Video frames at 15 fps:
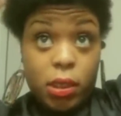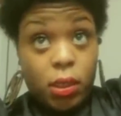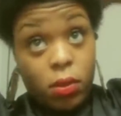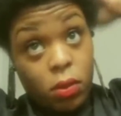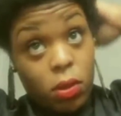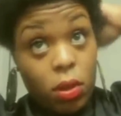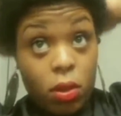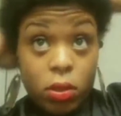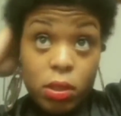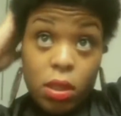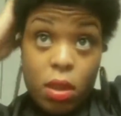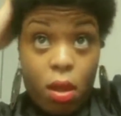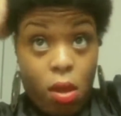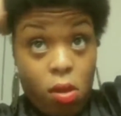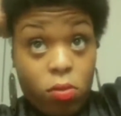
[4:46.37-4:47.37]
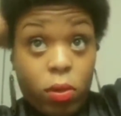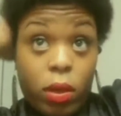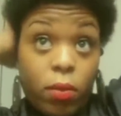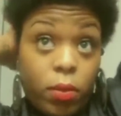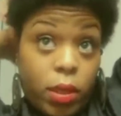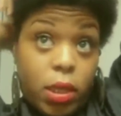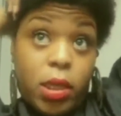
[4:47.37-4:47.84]
A little goes a long
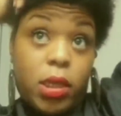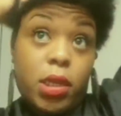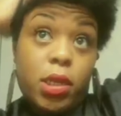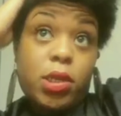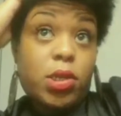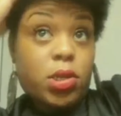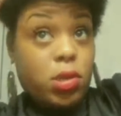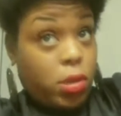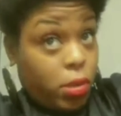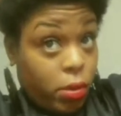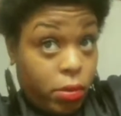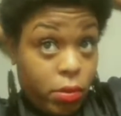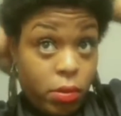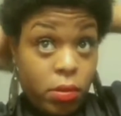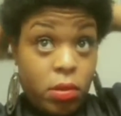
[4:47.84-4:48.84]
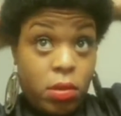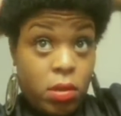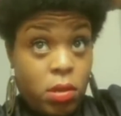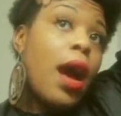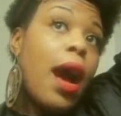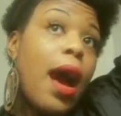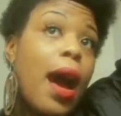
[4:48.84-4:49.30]
way with conditioner.
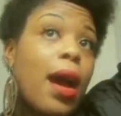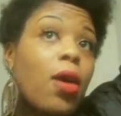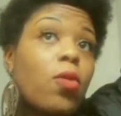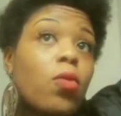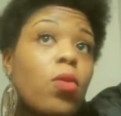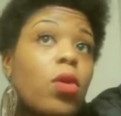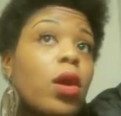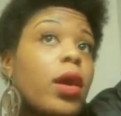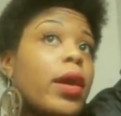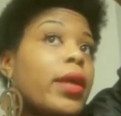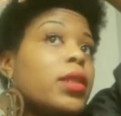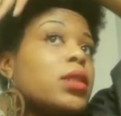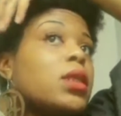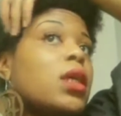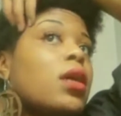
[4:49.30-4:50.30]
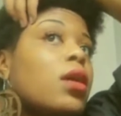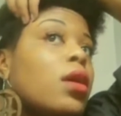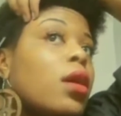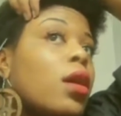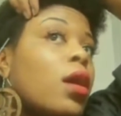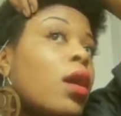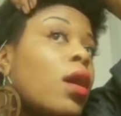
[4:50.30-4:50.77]
I want
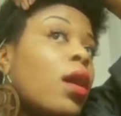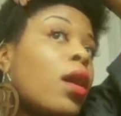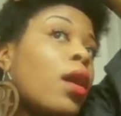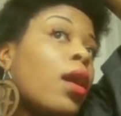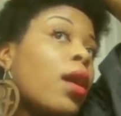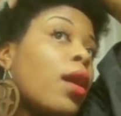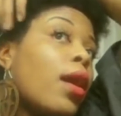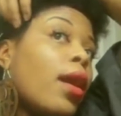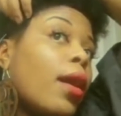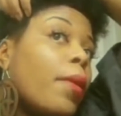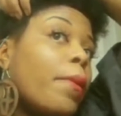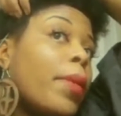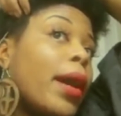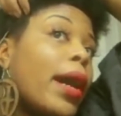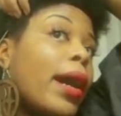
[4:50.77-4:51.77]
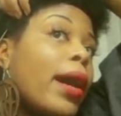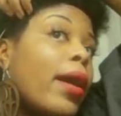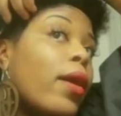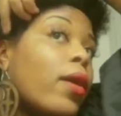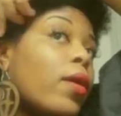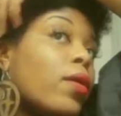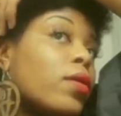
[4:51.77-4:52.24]

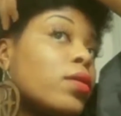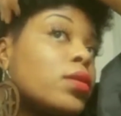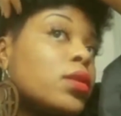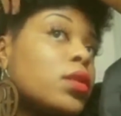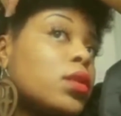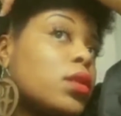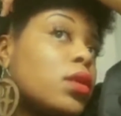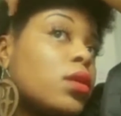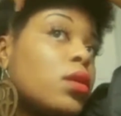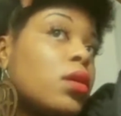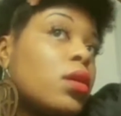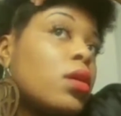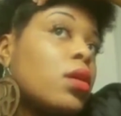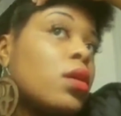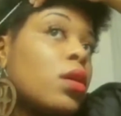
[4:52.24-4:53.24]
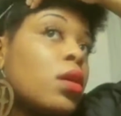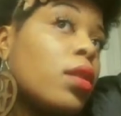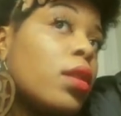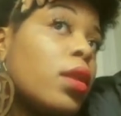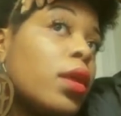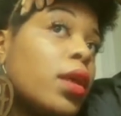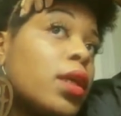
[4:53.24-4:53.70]
about
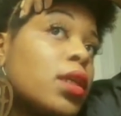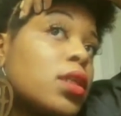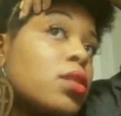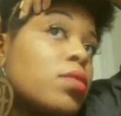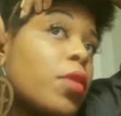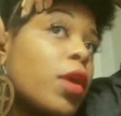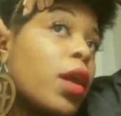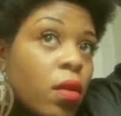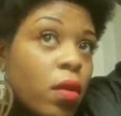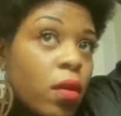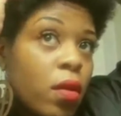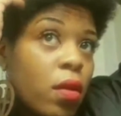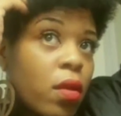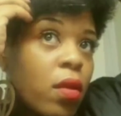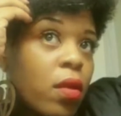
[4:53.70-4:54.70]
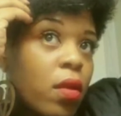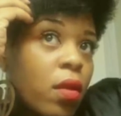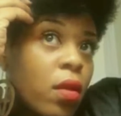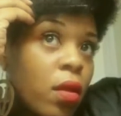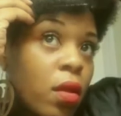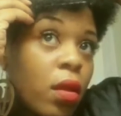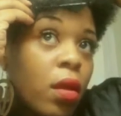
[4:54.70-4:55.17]
this much.
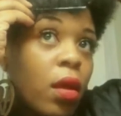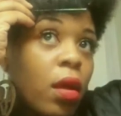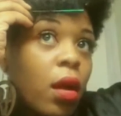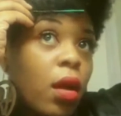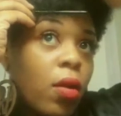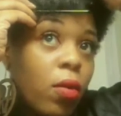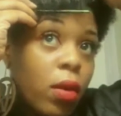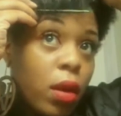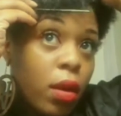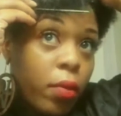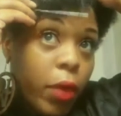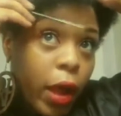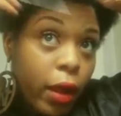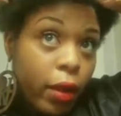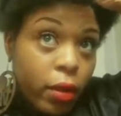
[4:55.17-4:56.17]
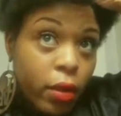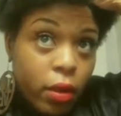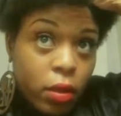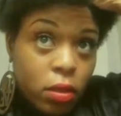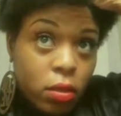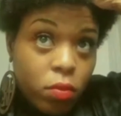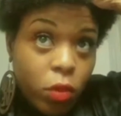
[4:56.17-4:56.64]
I want about this
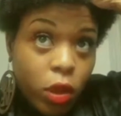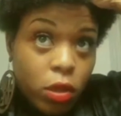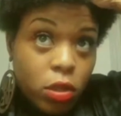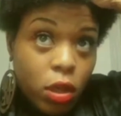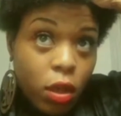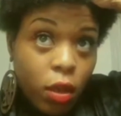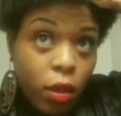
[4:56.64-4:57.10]
much hair.